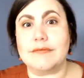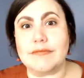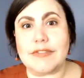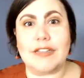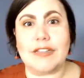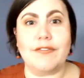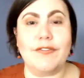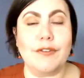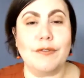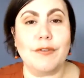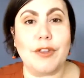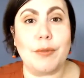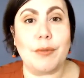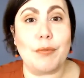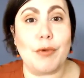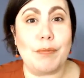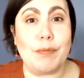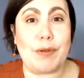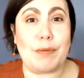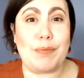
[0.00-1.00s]
I feel really
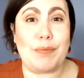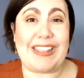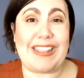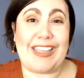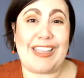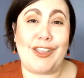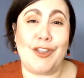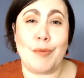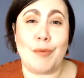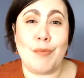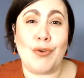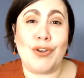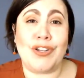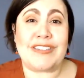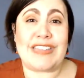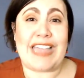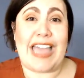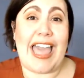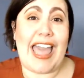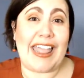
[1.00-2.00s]
morbid, but like your
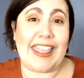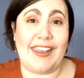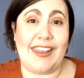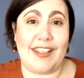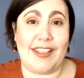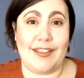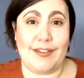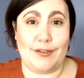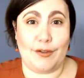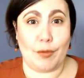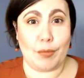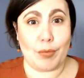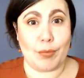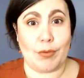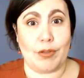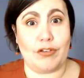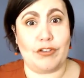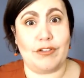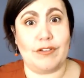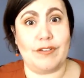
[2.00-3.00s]
mortality is your permission